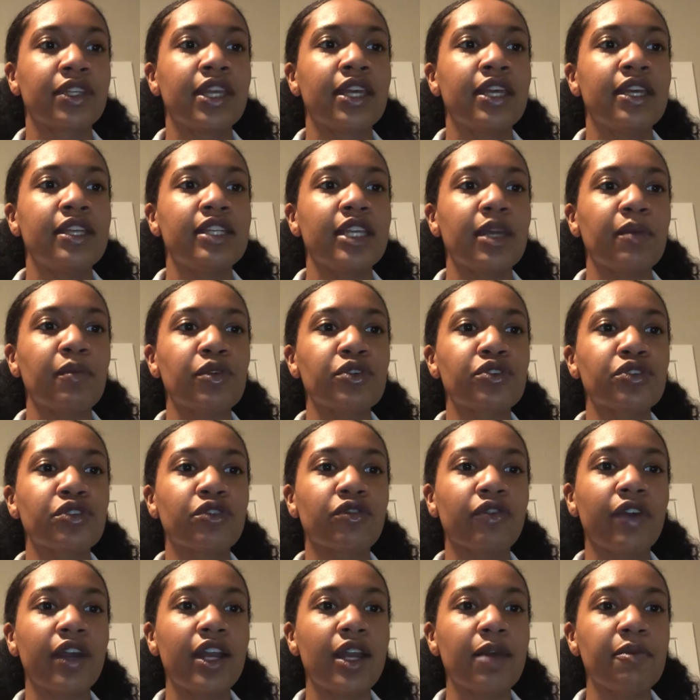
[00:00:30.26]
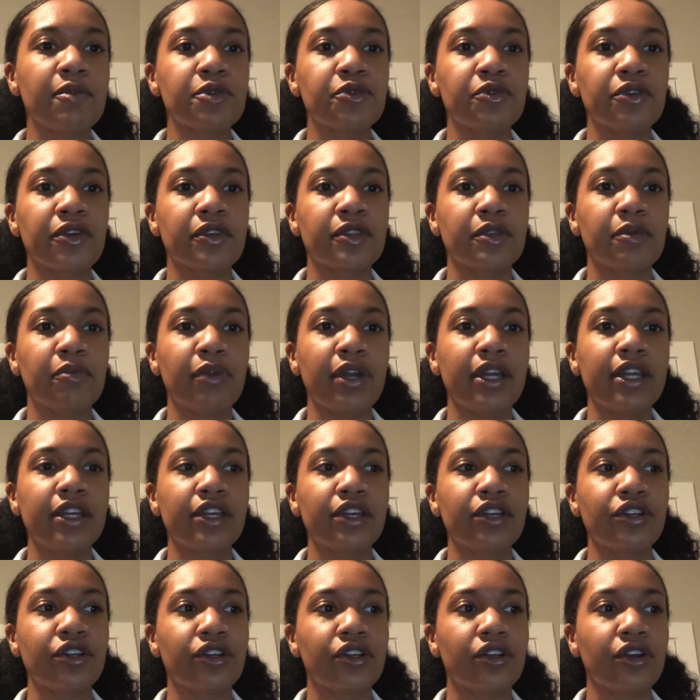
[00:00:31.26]
Damage to the right hemisphere of the brain
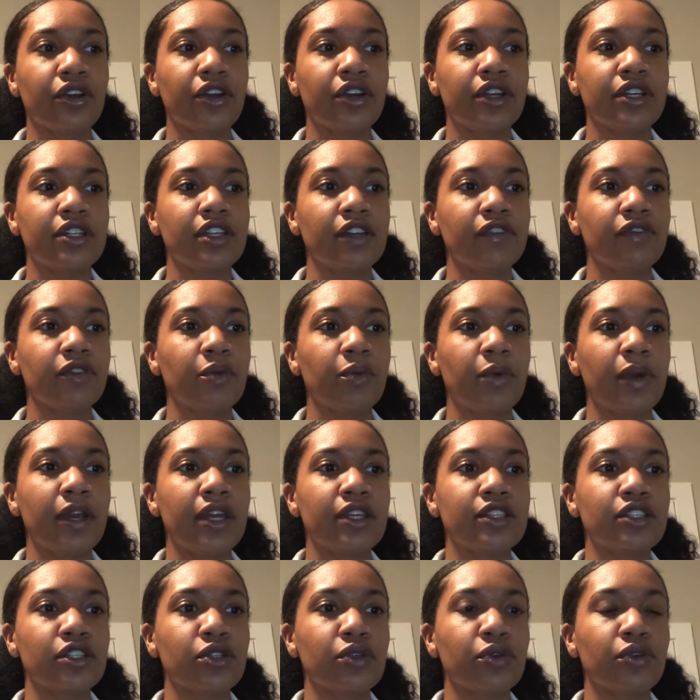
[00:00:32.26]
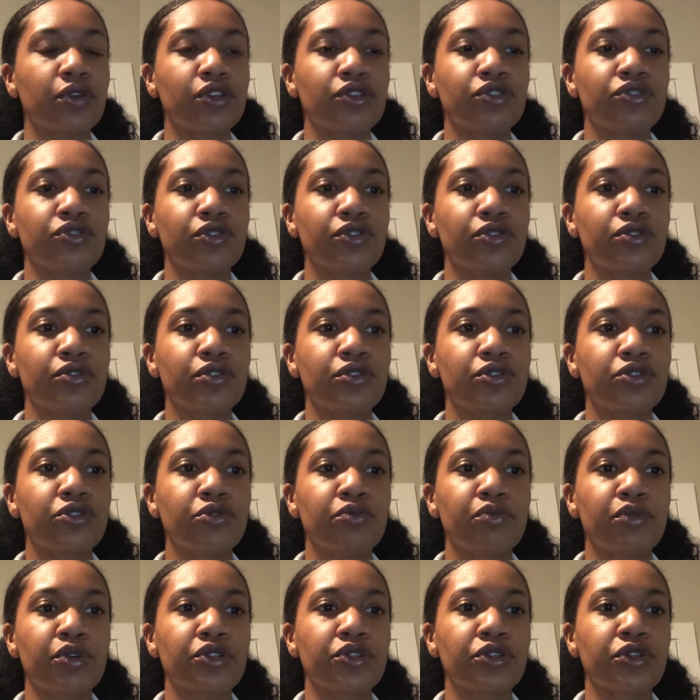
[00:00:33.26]
can occur in different ways, including strokes,
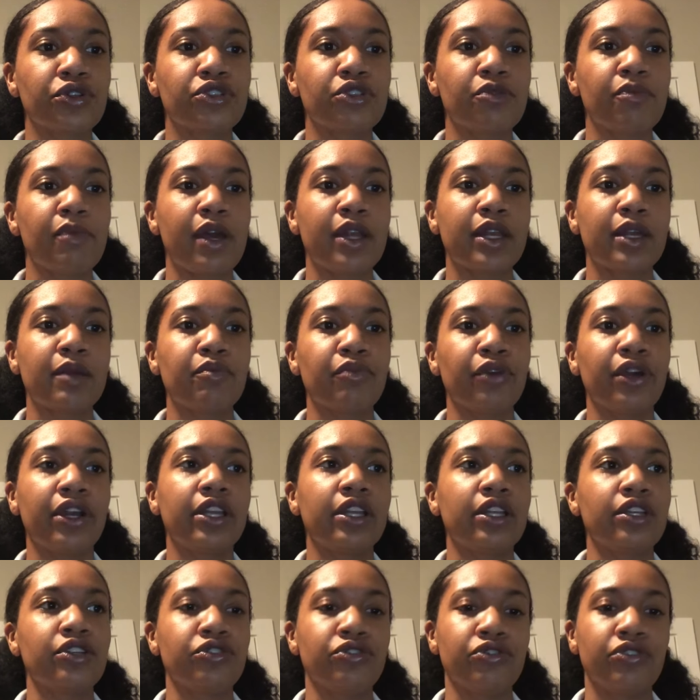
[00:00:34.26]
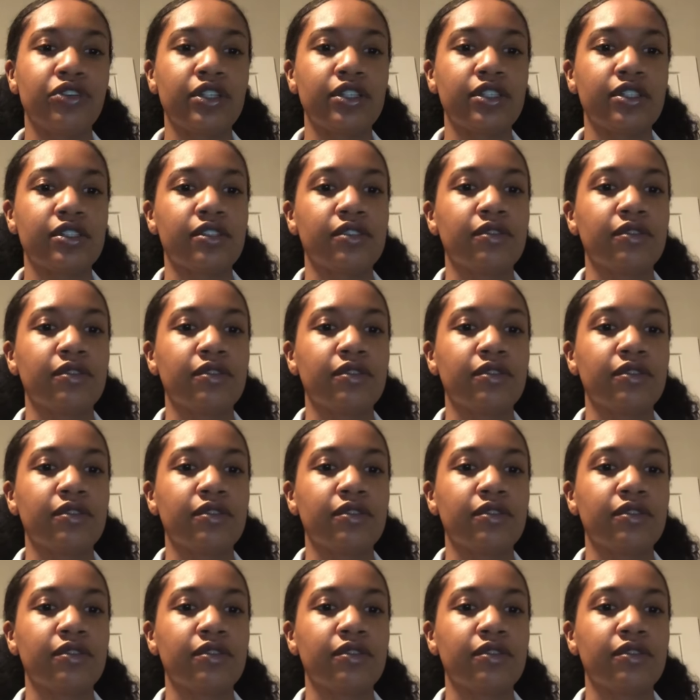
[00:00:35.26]
tumors, or traumatic brain injuries.